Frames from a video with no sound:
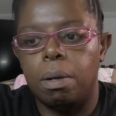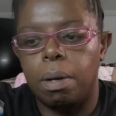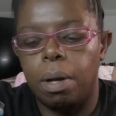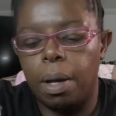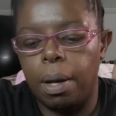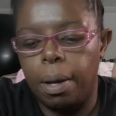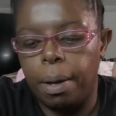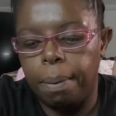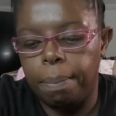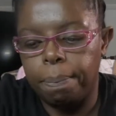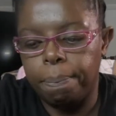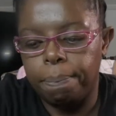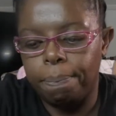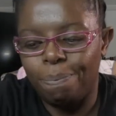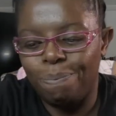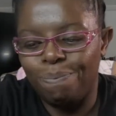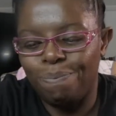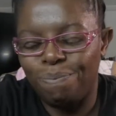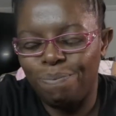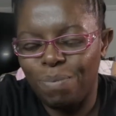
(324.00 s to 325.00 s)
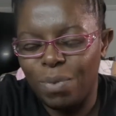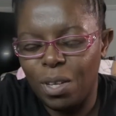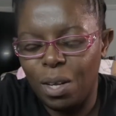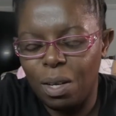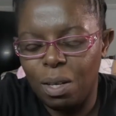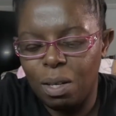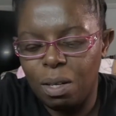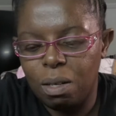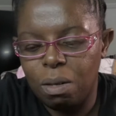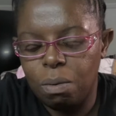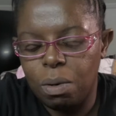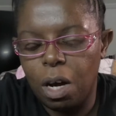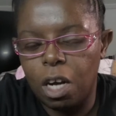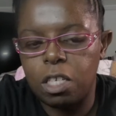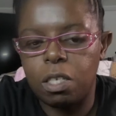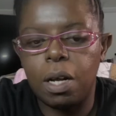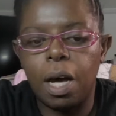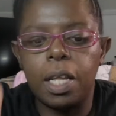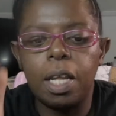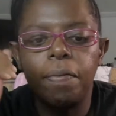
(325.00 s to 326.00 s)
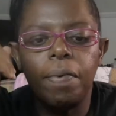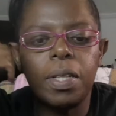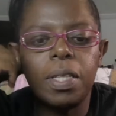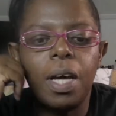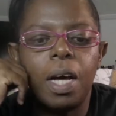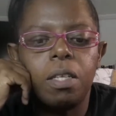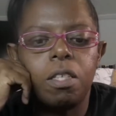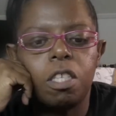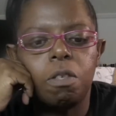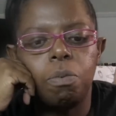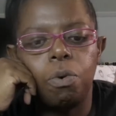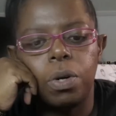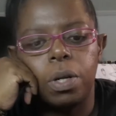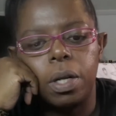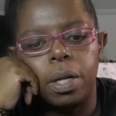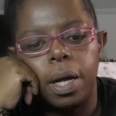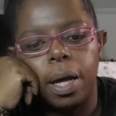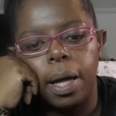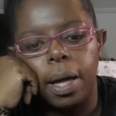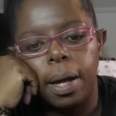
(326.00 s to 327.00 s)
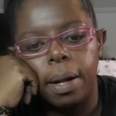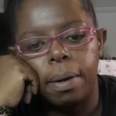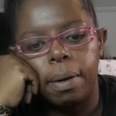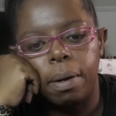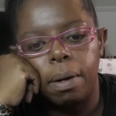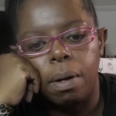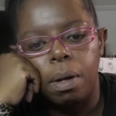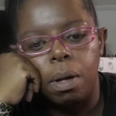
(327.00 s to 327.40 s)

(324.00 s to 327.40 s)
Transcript: um, oh gosh. I left at the house this morning at,